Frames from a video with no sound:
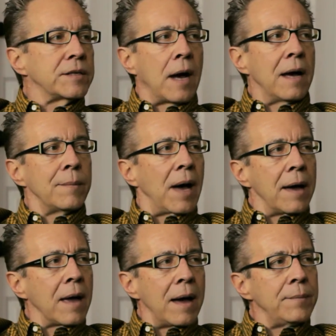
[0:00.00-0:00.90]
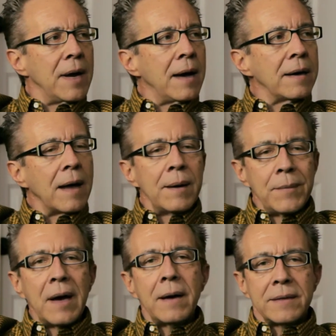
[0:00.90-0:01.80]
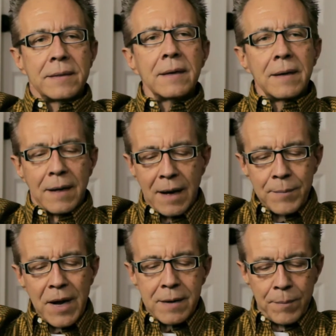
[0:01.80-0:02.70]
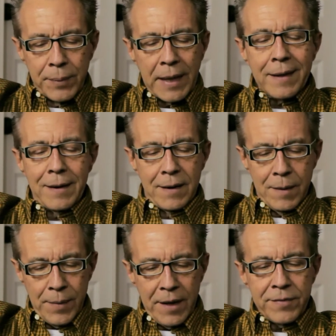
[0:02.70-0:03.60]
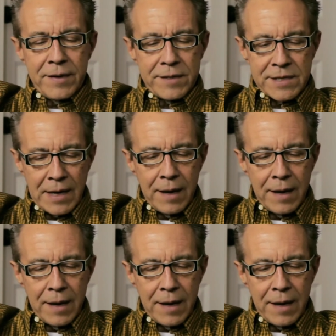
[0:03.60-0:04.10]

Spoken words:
a good time. I'm not complaining about this.